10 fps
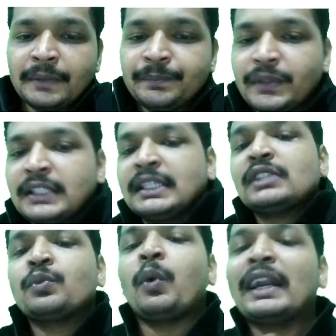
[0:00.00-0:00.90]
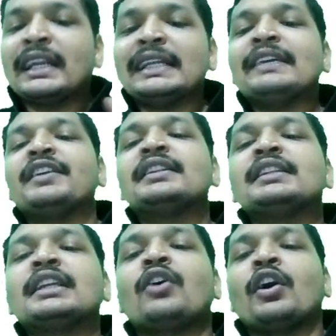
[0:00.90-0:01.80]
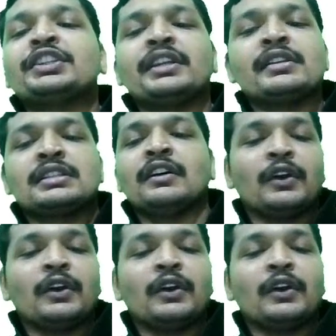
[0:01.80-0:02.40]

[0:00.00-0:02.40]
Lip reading: It says only when the Gaussian surface.